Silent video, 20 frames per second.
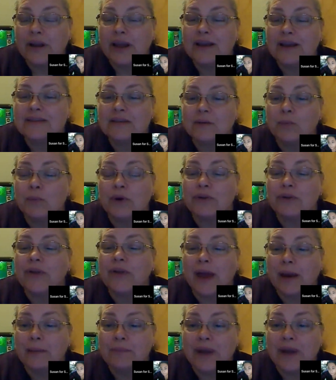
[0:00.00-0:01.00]
I said, "Well,
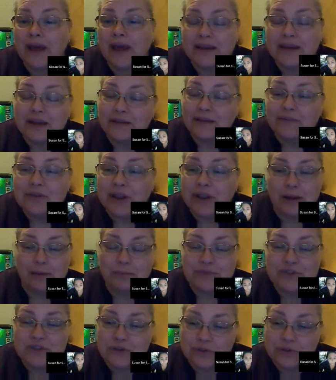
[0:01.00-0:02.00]
I'm not giving
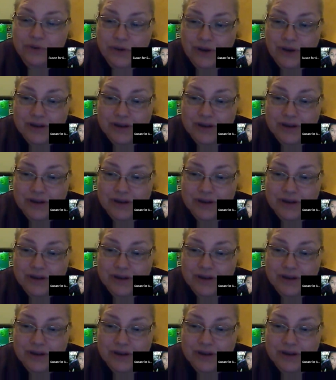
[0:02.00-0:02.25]
them to you."